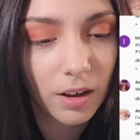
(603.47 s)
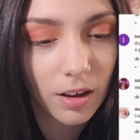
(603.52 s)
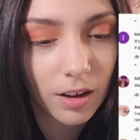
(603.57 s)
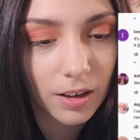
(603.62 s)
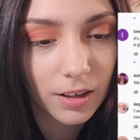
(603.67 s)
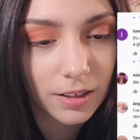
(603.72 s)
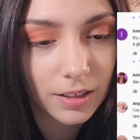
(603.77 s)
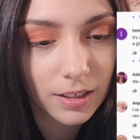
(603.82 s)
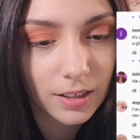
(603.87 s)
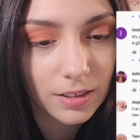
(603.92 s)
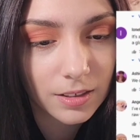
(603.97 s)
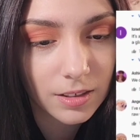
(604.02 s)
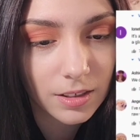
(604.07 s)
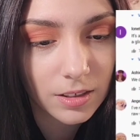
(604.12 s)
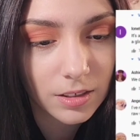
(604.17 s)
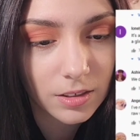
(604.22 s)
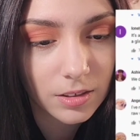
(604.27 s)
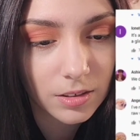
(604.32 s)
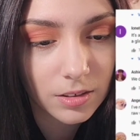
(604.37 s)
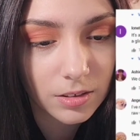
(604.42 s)
oh my god,
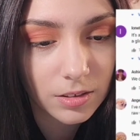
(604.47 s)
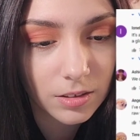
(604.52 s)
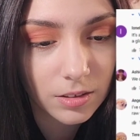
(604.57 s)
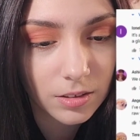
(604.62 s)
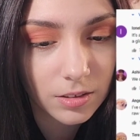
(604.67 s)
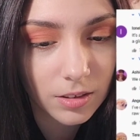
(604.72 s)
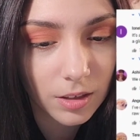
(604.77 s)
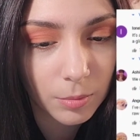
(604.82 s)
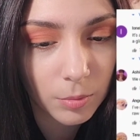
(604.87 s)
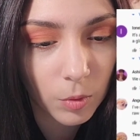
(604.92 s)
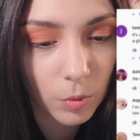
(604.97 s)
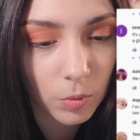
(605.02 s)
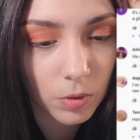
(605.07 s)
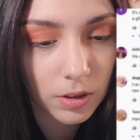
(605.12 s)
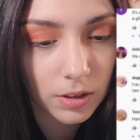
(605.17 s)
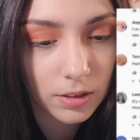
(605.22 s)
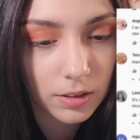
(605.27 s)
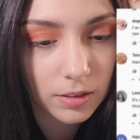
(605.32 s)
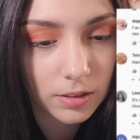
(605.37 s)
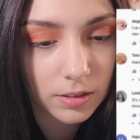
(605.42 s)
is this demo
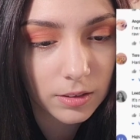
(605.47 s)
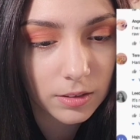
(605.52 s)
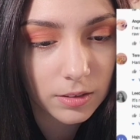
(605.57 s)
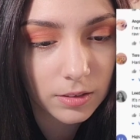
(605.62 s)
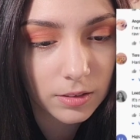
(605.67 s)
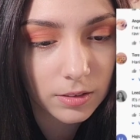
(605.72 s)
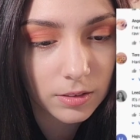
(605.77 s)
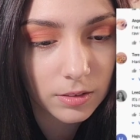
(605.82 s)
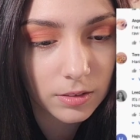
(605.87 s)
one?